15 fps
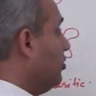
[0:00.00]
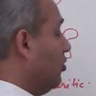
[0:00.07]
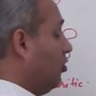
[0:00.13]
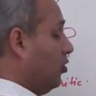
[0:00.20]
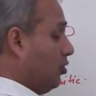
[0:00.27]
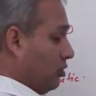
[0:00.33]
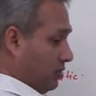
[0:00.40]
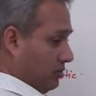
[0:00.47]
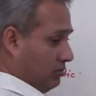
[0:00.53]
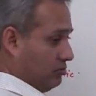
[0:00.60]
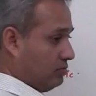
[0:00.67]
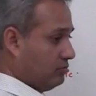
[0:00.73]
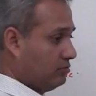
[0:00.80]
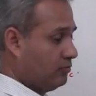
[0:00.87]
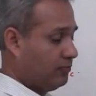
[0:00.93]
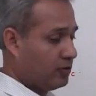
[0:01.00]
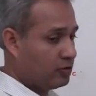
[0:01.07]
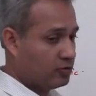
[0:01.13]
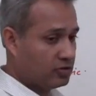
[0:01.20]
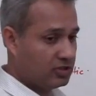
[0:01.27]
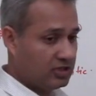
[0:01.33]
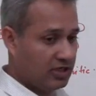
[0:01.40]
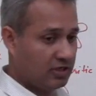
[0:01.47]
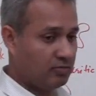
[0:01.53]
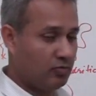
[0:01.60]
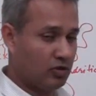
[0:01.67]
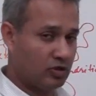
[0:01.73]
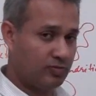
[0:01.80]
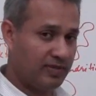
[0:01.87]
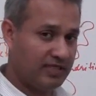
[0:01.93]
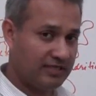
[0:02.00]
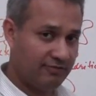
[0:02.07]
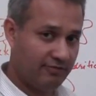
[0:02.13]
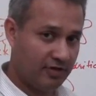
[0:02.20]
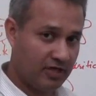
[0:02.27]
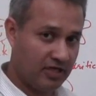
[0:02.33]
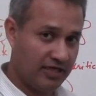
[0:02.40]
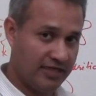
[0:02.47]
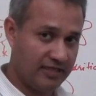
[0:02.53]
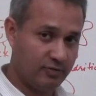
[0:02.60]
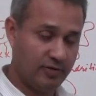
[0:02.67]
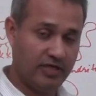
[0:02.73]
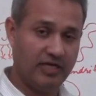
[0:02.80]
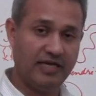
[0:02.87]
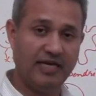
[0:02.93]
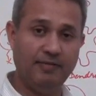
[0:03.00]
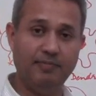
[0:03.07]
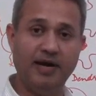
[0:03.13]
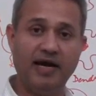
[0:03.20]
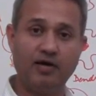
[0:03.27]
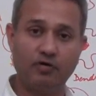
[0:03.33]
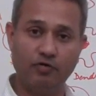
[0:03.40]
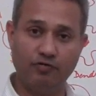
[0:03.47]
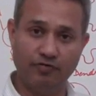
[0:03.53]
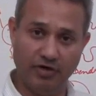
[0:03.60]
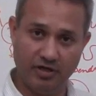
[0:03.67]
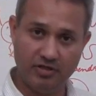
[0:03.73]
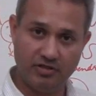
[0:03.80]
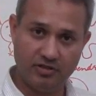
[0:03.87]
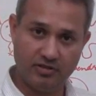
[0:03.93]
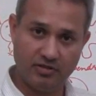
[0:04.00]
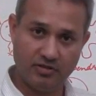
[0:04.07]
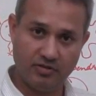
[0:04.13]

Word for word: or we could say it more specifically as well, a macrophage,